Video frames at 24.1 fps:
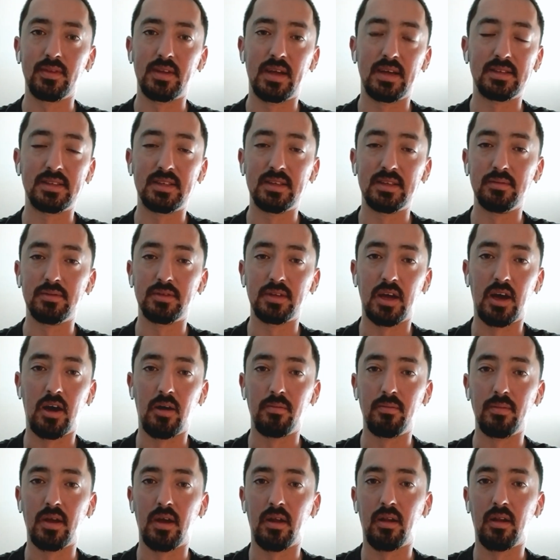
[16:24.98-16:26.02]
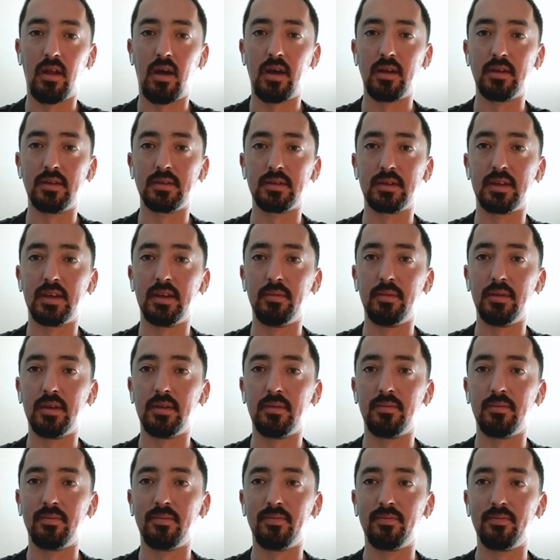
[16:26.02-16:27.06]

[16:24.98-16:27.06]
That seems to help me out a lot and keep me,